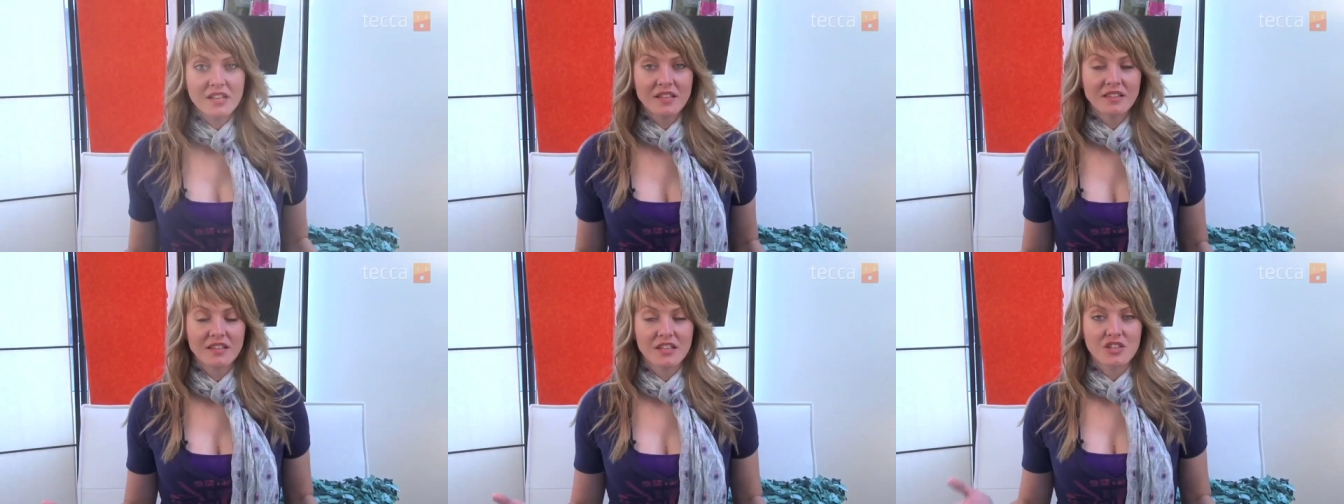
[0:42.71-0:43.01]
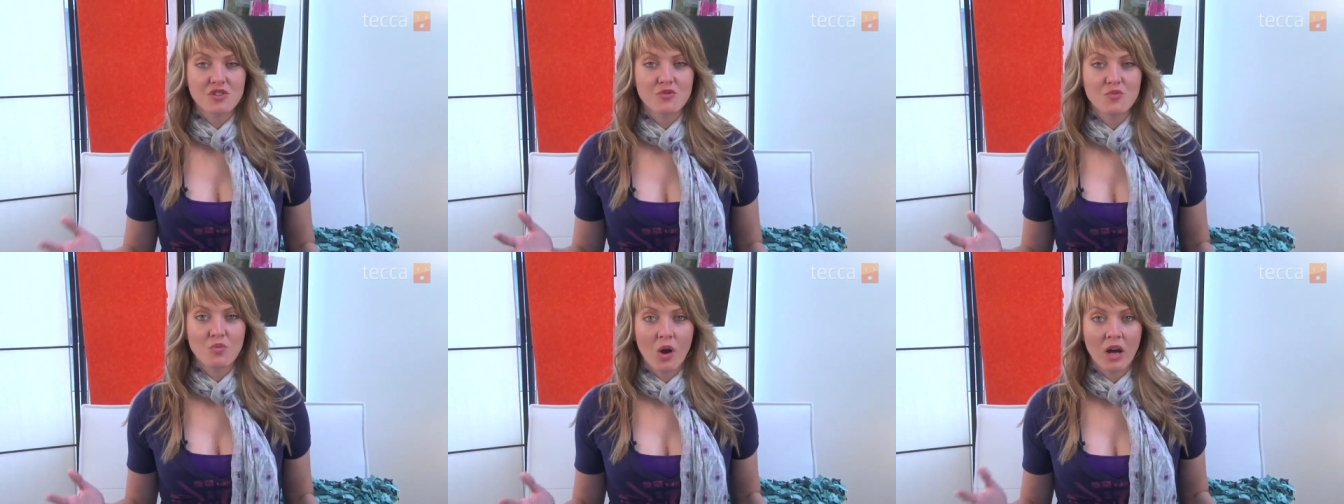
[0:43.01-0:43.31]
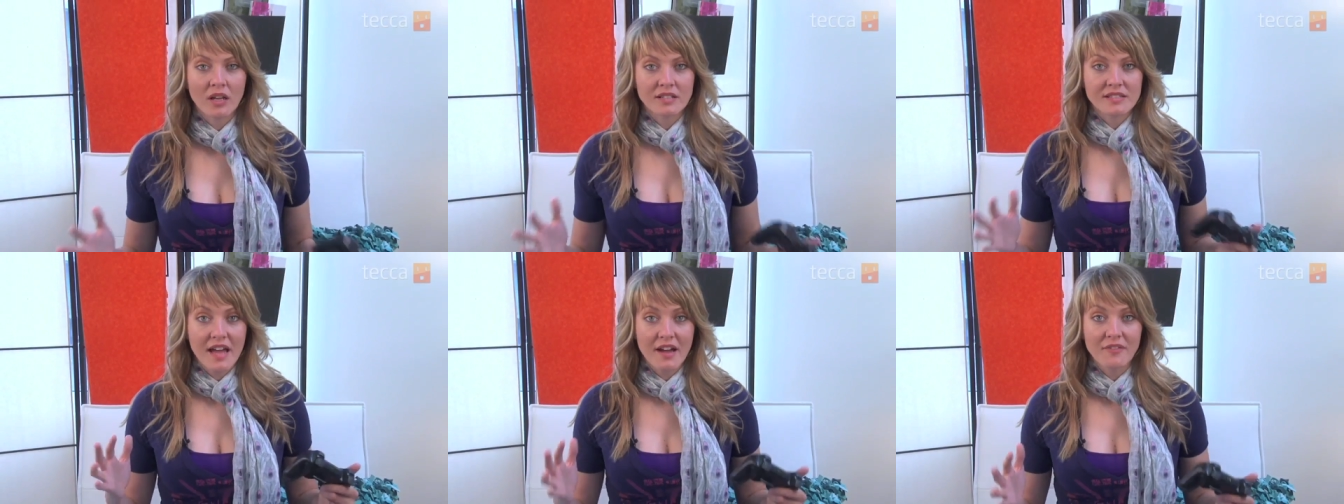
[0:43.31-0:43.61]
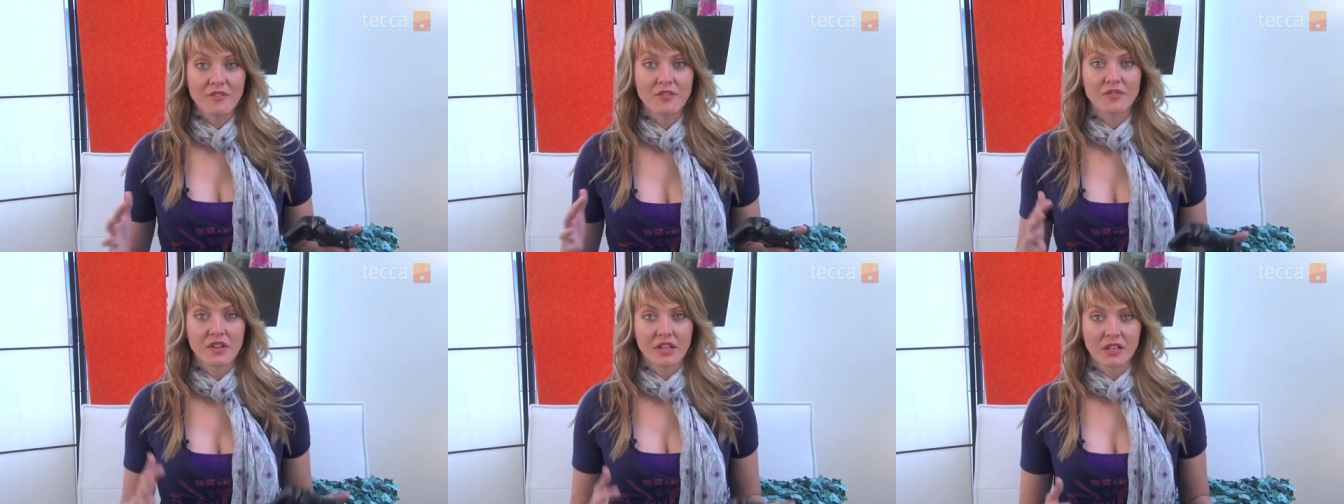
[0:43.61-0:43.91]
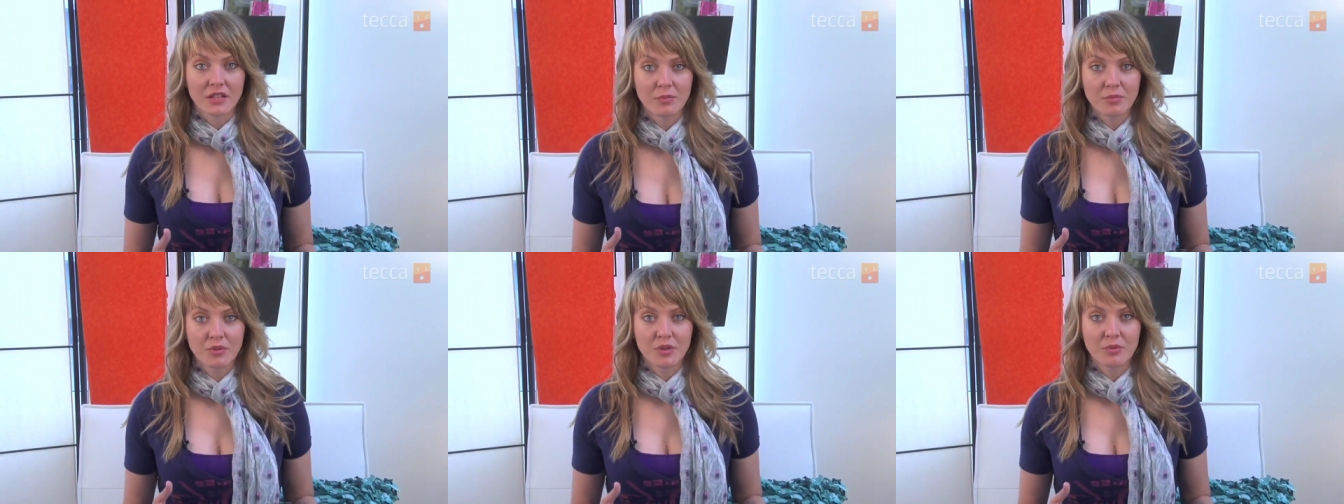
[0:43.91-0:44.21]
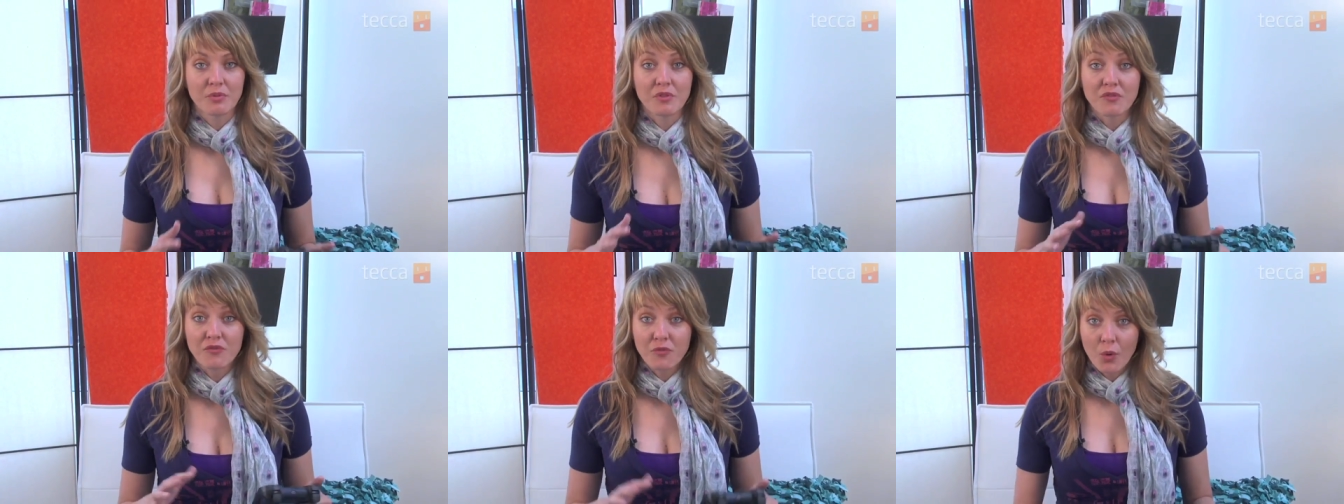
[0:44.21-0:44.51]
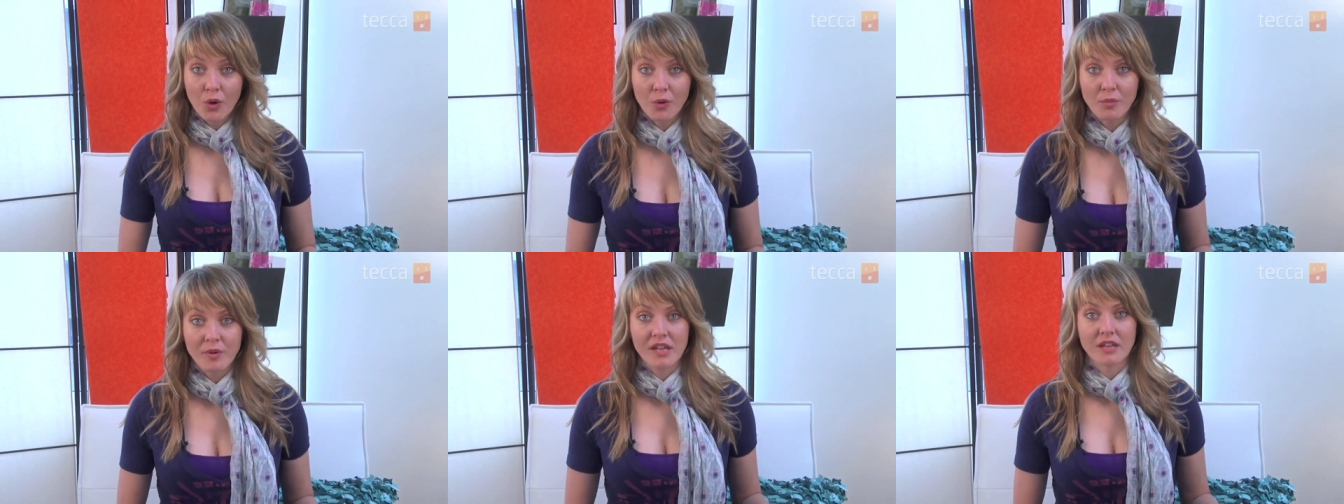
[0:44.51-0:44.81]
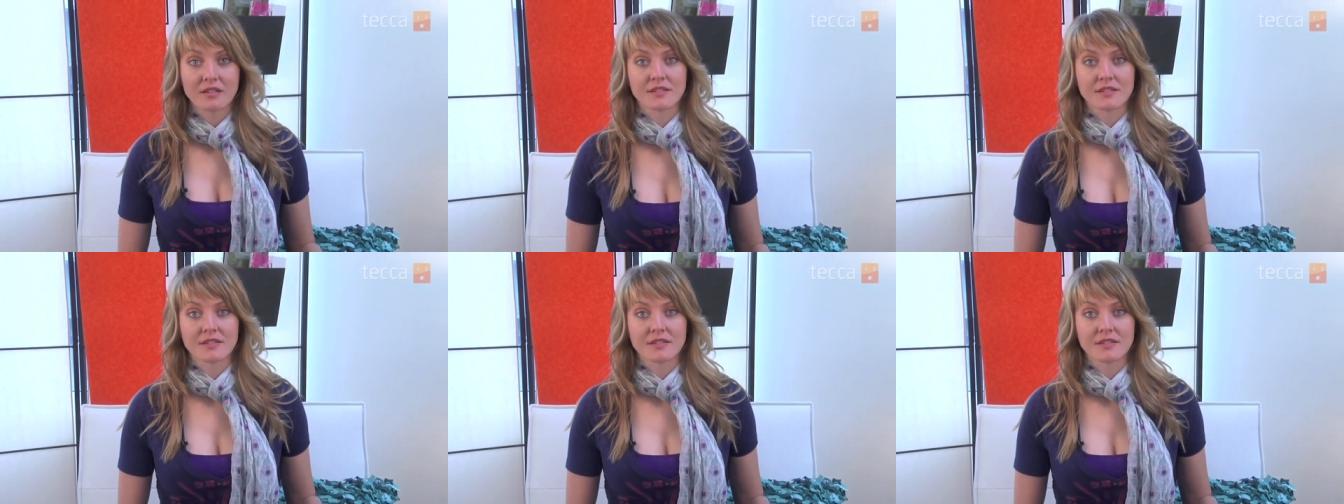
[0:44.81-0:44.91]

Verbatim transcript: thing that you want to have available before we